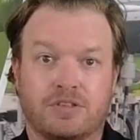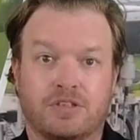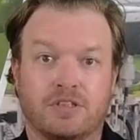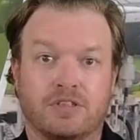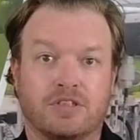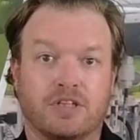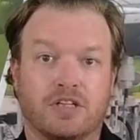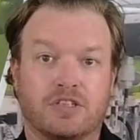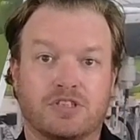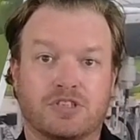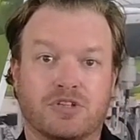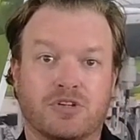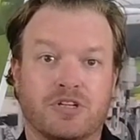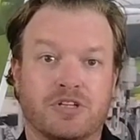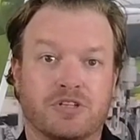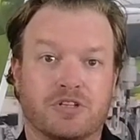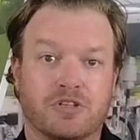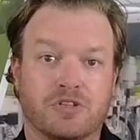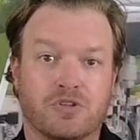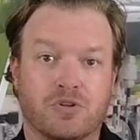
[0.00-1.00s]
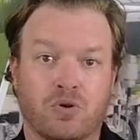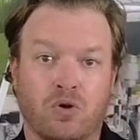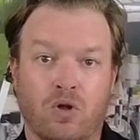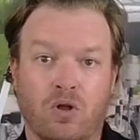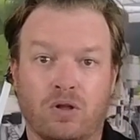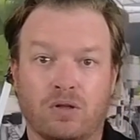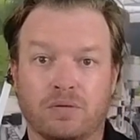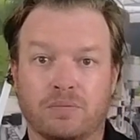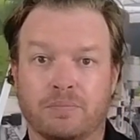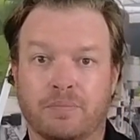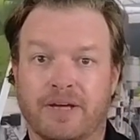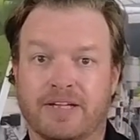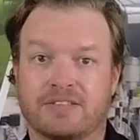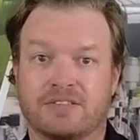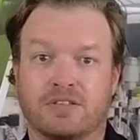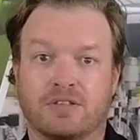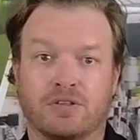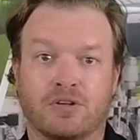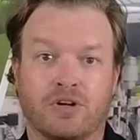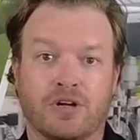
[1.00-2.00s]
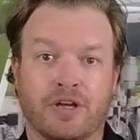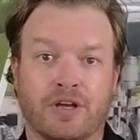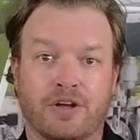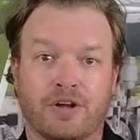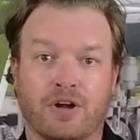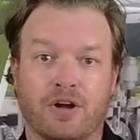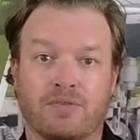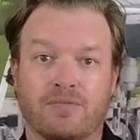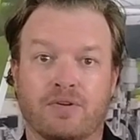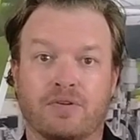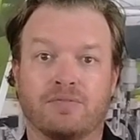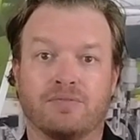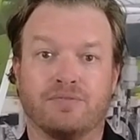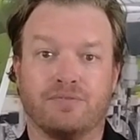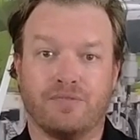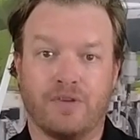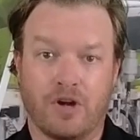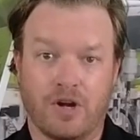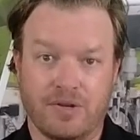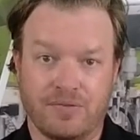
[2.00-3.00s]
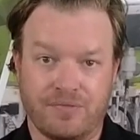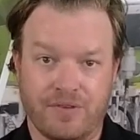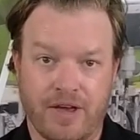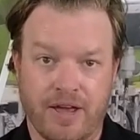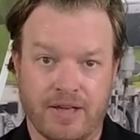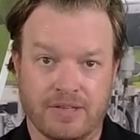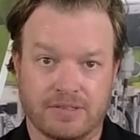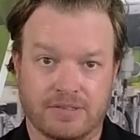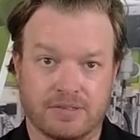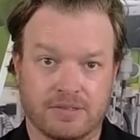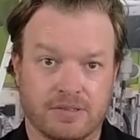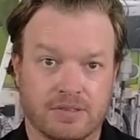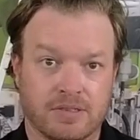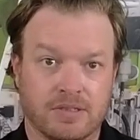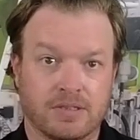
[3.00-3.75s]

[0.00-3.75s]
The touchscreen control makes the learning curve very fast.